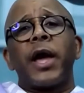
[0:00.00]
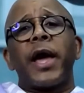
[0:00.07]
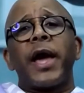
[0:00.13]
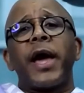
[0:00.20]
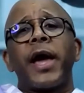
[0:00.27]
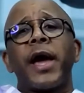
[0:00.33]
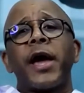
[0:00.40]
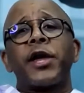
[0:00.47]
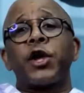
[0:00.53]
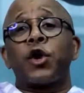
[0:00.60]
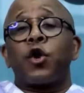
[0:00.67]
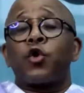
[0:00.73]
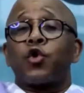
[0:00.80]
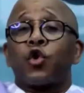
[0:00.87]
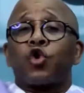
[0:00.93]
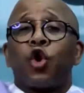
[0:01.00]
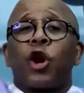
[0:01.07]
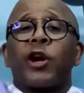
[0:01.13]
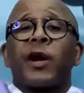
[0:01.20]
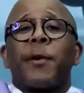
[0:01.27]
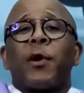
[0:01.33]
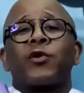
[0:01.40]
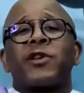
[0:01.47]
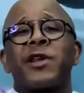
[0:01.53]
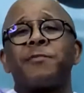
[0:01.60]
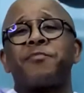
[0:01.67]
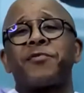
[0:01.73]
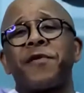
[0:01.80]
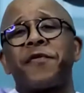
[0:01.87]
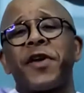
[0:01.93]
You talked about
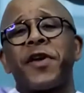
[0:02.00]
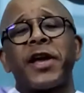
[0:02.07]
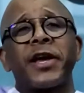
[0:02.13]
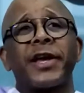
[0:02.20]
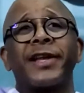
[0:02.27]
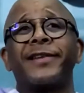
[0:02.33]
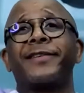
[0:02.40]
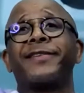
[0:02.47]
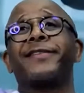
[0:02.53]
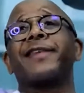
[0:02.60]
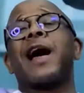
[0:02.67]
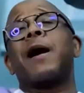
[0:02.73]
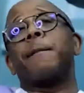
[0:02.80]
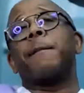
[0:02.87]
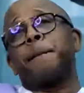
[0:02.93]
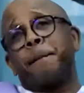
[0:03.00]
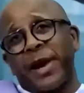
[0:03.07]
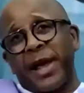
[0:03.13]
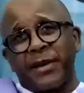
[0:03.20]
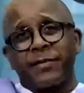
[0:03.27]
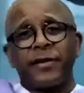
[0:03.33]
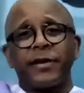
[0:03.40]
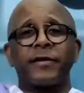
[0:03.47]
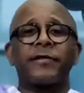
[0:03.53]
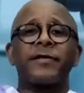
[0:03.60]
debriefing in some places,